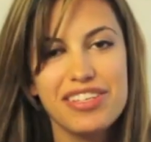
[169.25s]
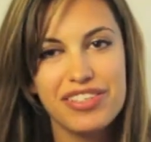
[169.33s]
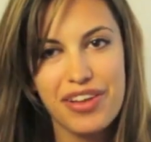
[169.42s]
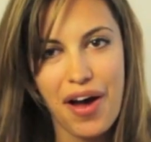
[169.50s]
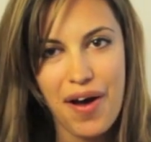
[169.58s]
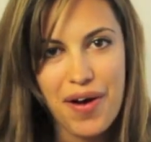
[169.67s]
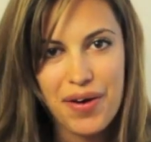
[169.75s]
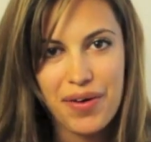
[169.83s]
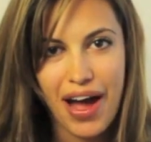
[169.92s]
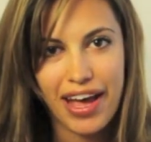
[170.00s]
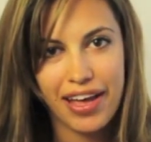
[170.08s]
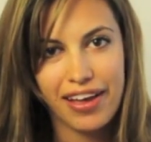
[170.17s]
So
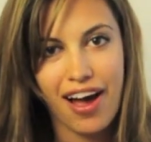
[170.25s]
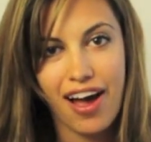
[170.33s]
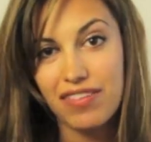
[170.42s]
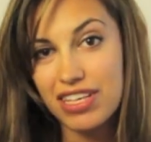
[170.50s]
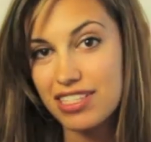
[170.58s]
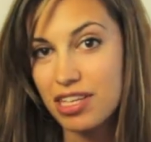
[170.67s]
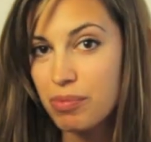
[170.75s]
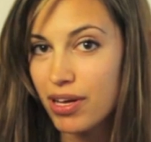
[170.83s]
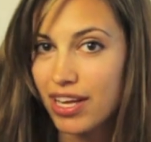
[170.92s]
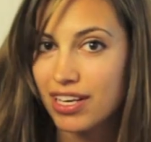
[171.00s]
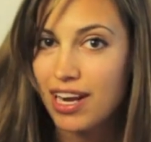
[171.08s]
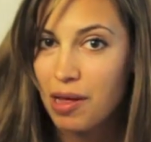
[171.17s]
I obviously put
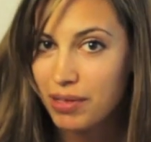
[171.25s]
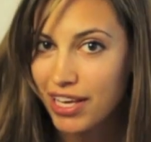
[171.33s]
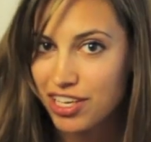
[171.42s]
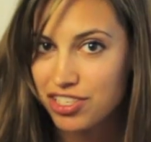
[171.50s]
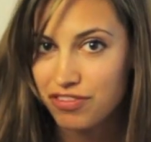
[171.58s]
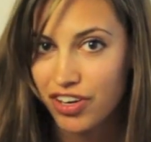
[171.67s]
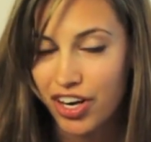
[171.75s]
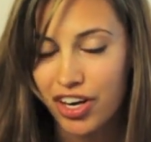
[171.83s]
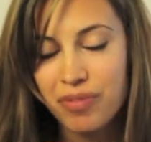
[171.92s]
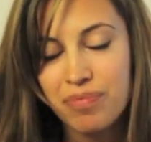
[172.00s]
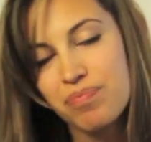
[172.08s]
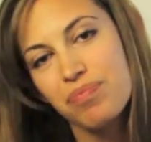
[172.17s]
in an application for
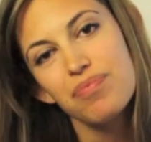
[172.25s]
her,